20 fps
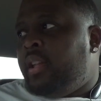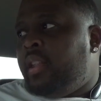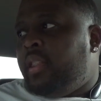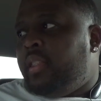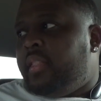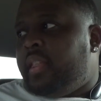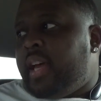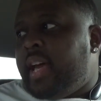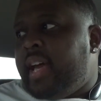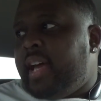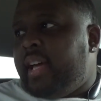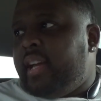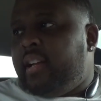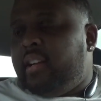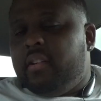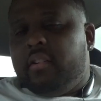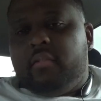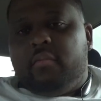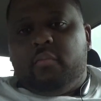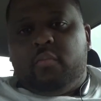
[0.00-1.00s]
That
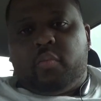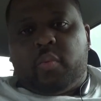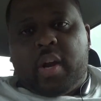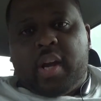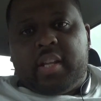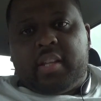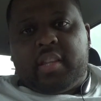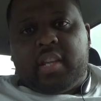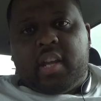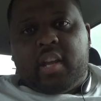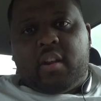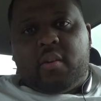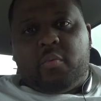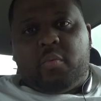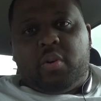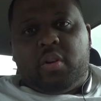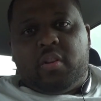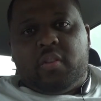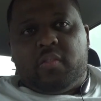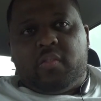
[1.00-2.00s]
right there
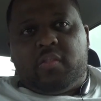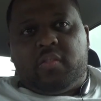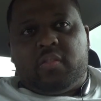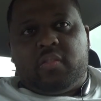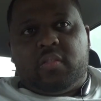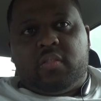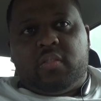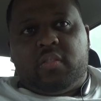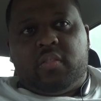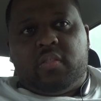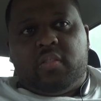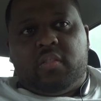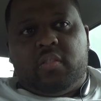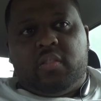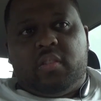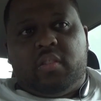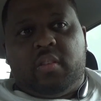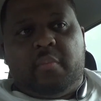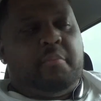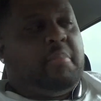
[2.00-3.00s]
was
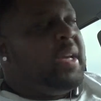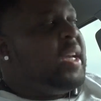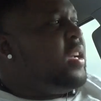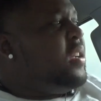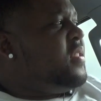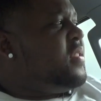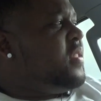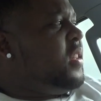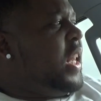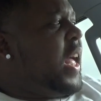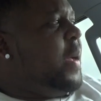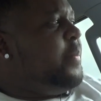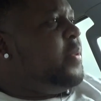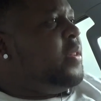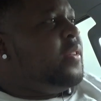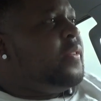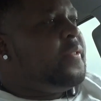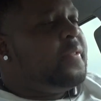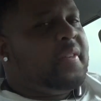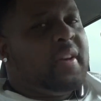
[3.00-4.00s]
the biggest slap in
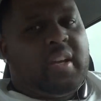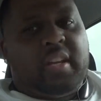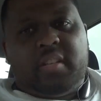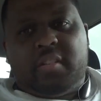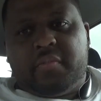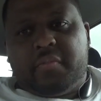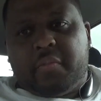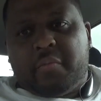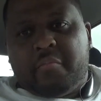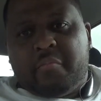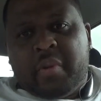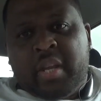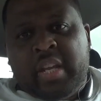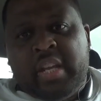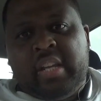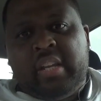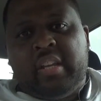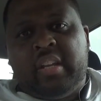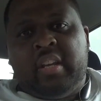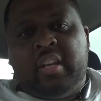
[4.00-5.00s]
the face for
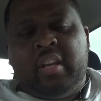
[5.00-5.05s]
me,